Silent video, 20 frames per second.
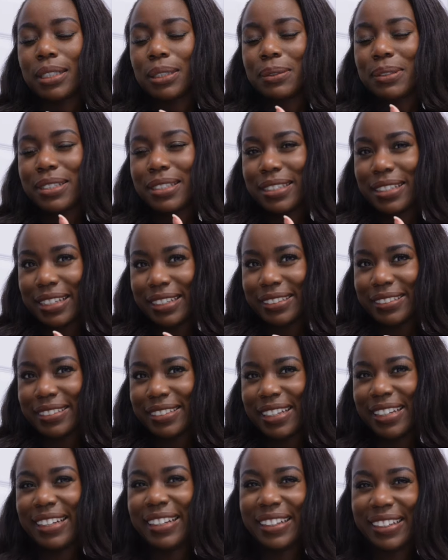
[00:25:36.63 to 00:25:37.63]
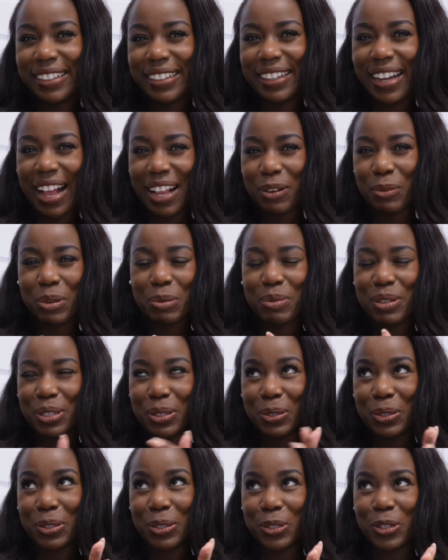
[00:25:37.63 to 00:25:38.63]
We'll see. I don't want to be
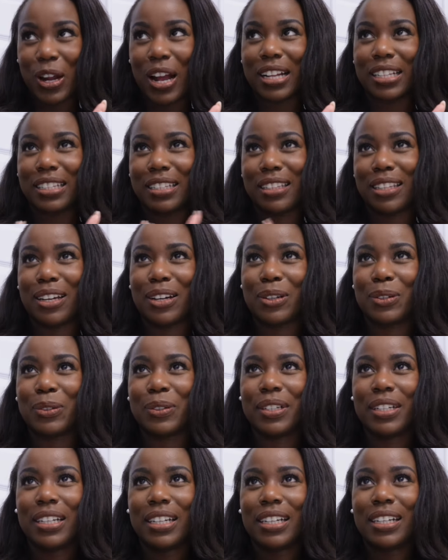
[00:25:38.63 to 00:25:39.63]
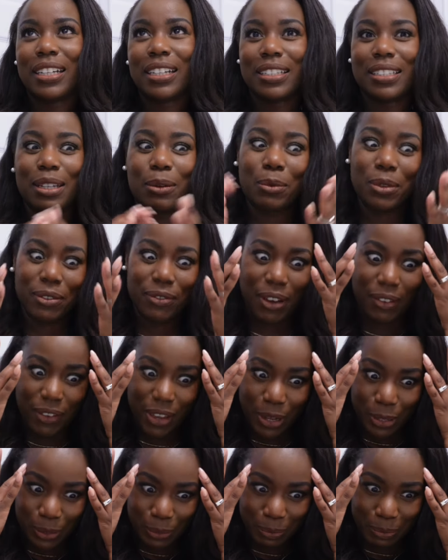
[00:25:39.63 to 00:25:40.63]
too distracted though, because like, what if I
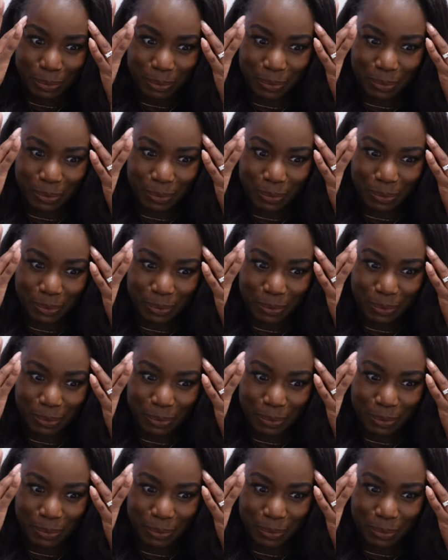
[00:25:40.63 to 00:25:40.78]
fail?